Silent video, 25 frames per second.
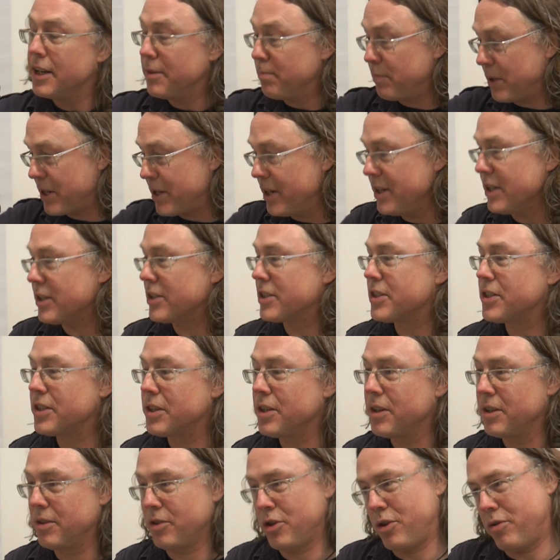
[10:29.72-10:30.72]

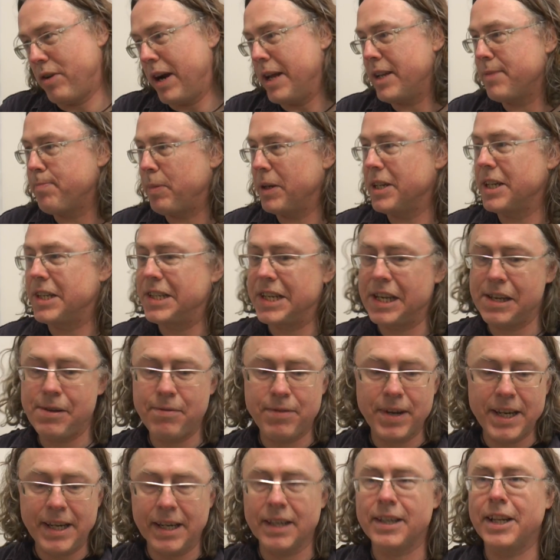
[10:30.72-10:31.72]
Because, great bit of
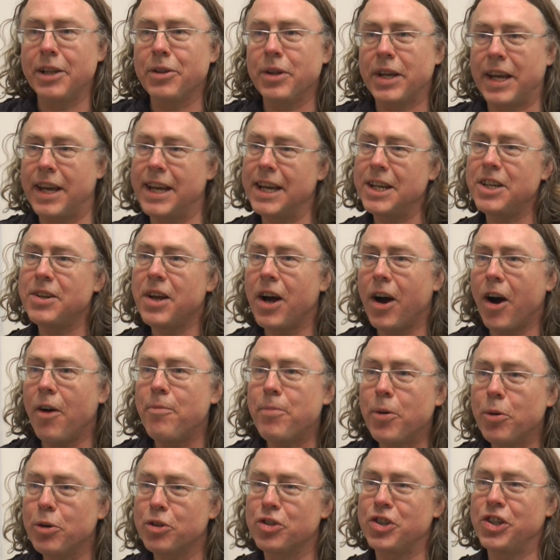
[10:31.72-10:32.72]
TV, little kid, I
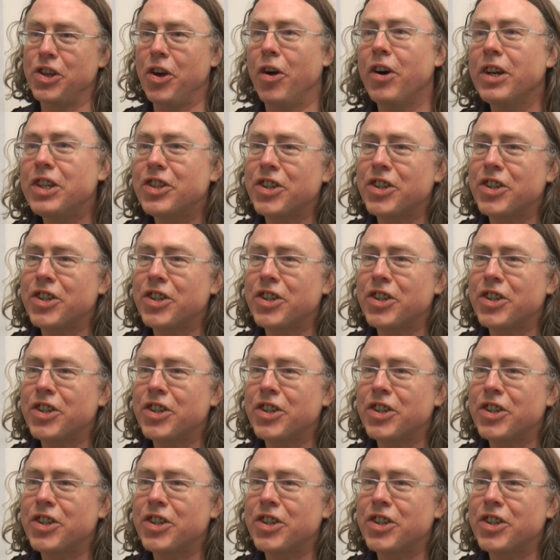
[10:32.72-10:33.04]
bought G.I.